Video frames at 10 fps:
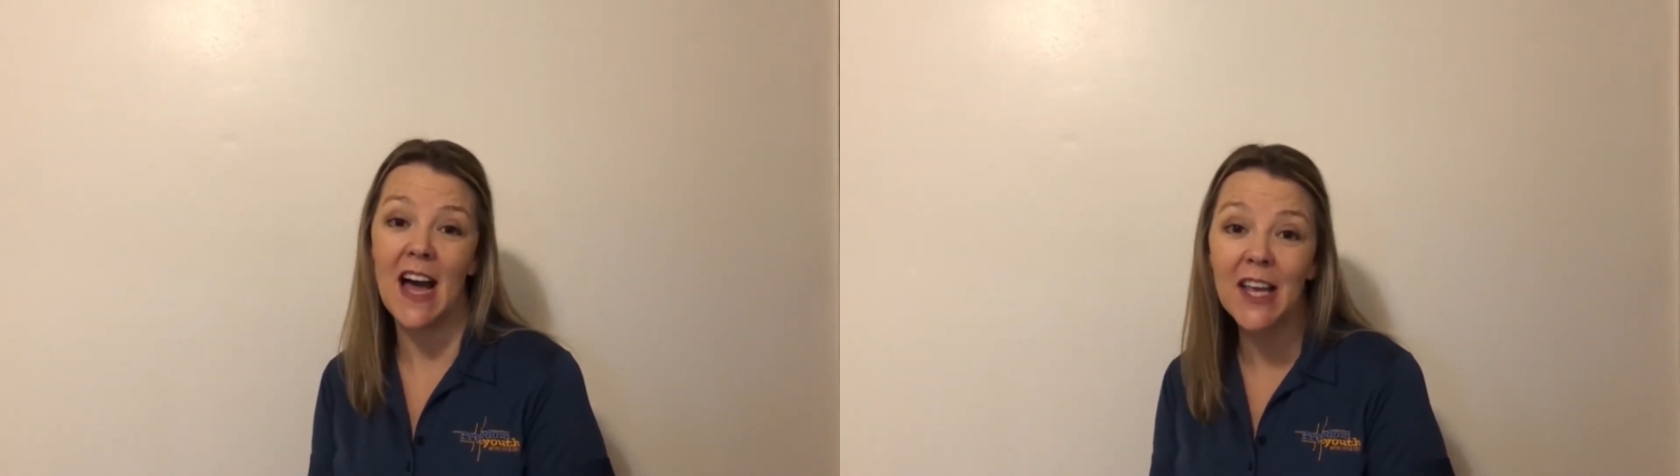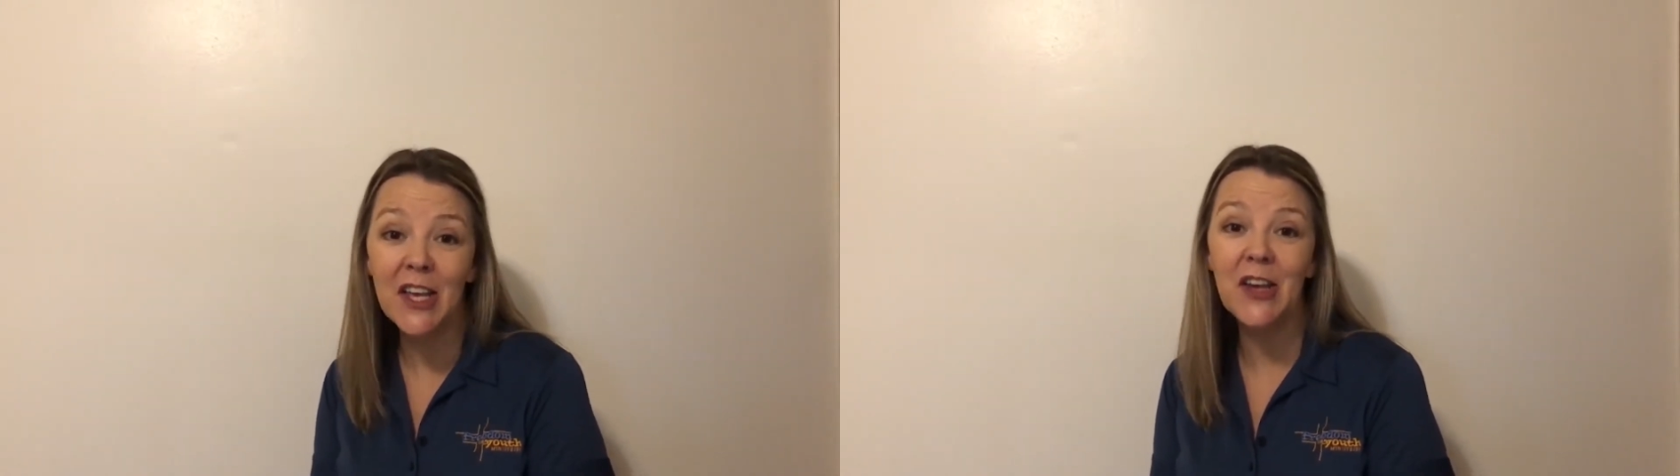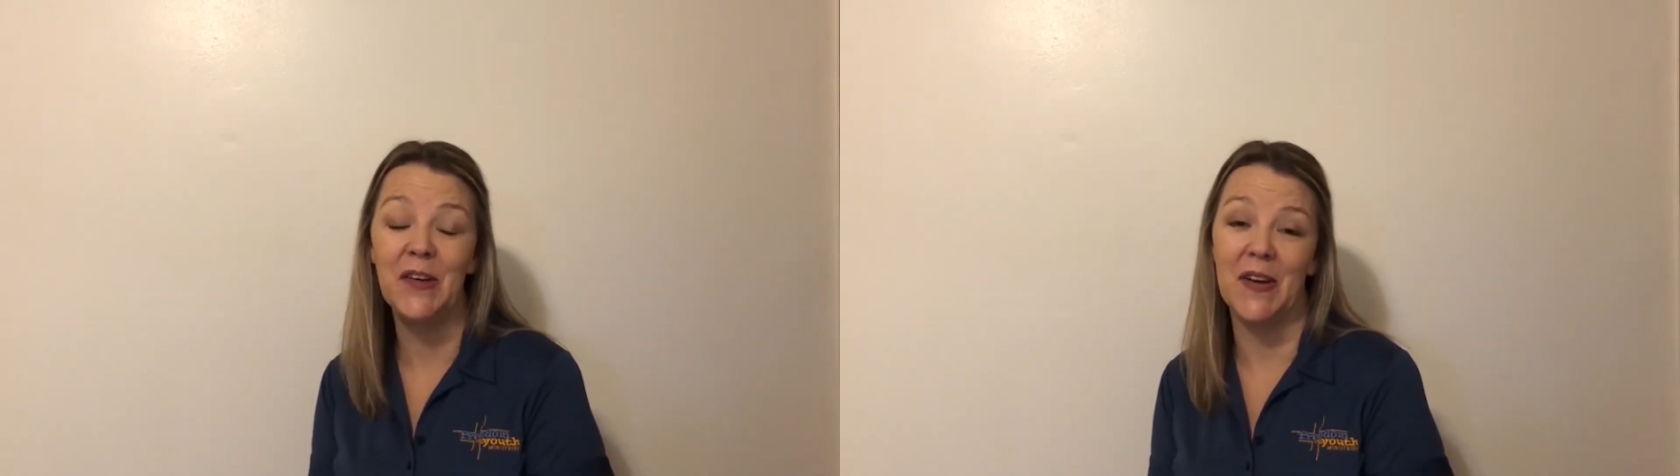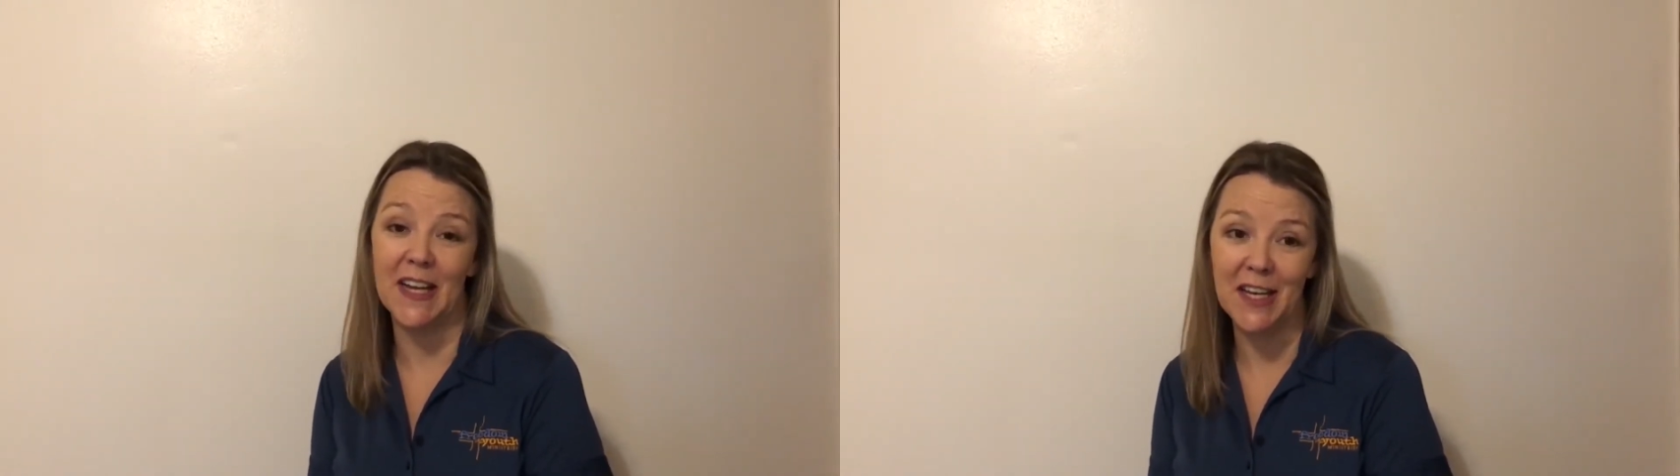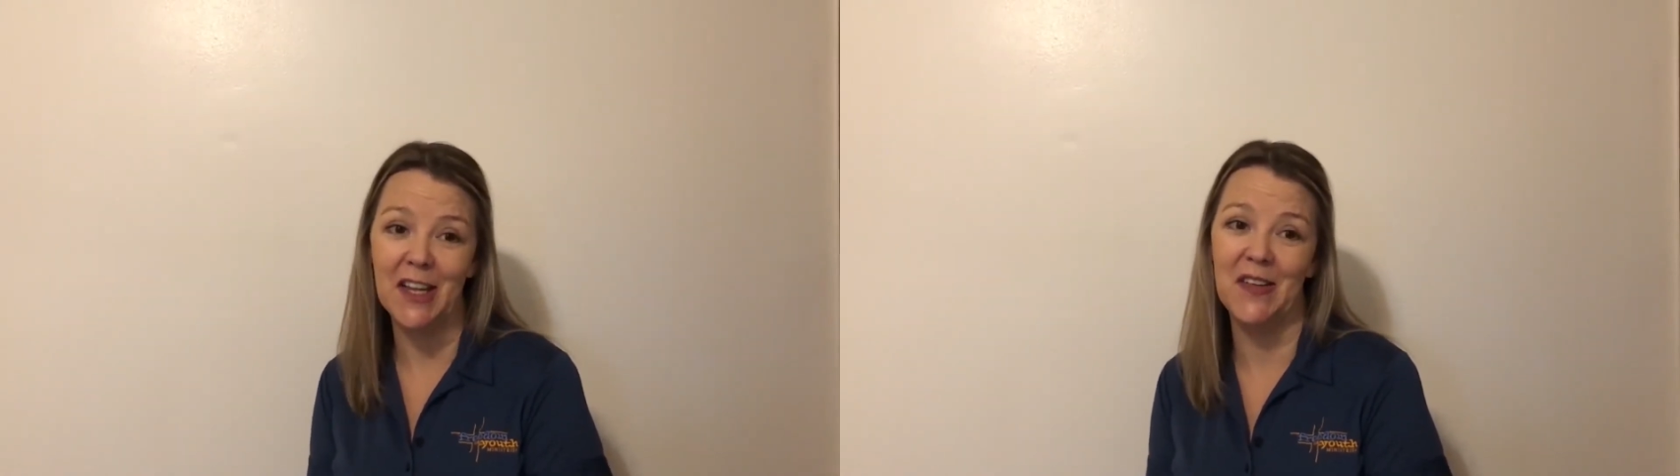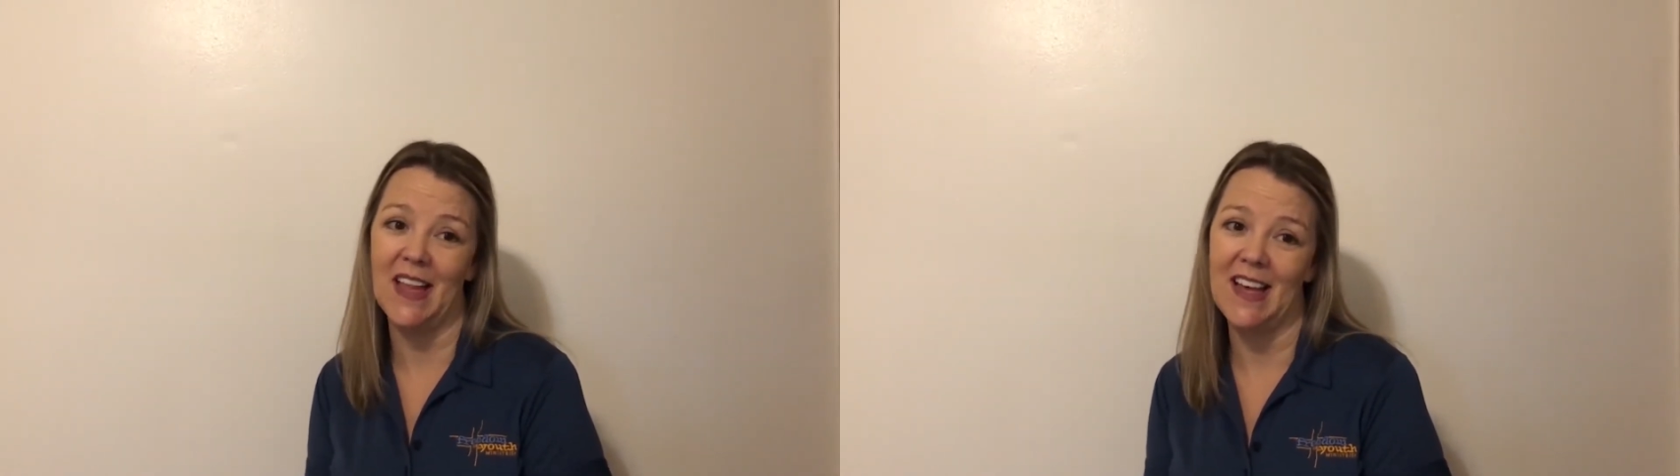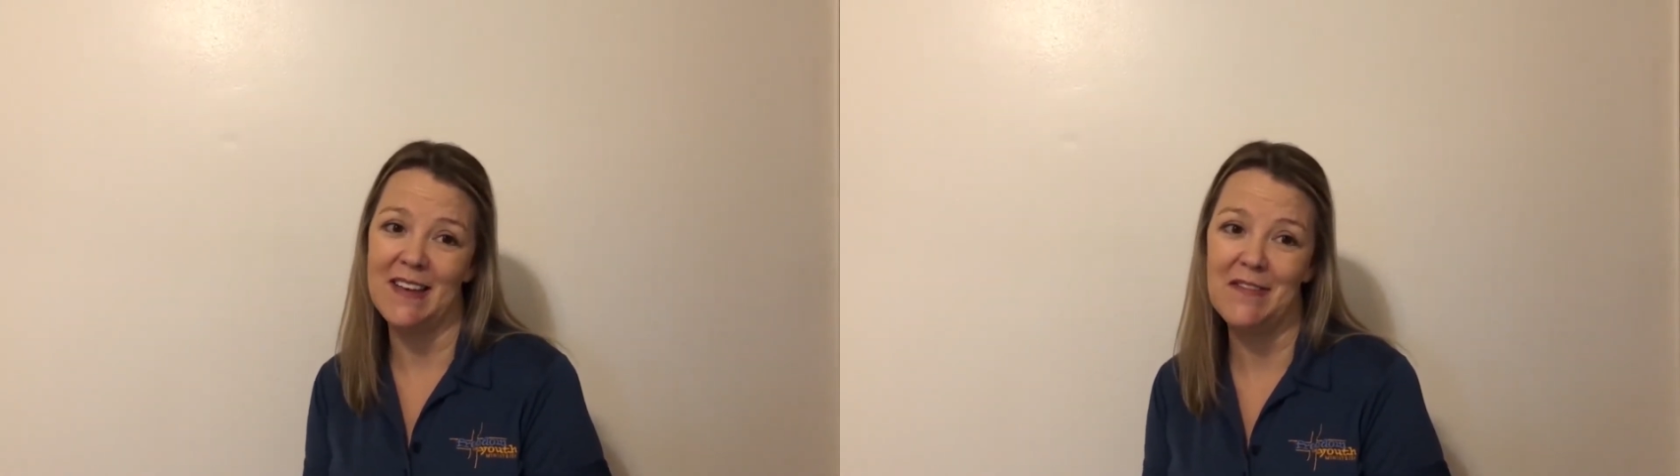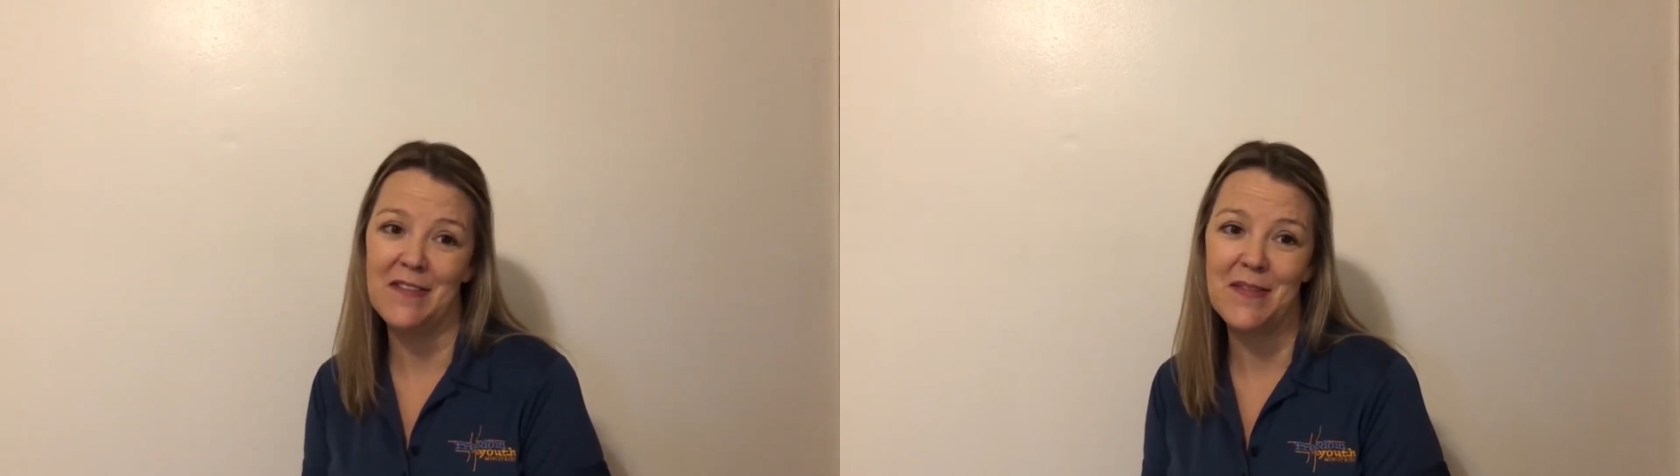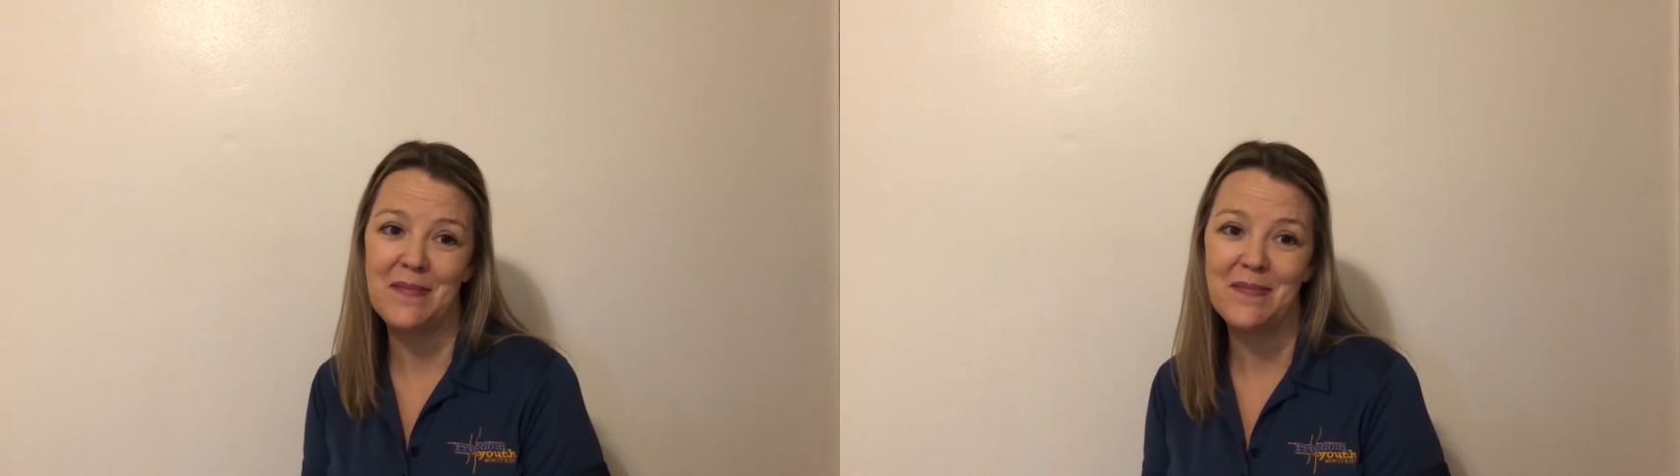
you a new life.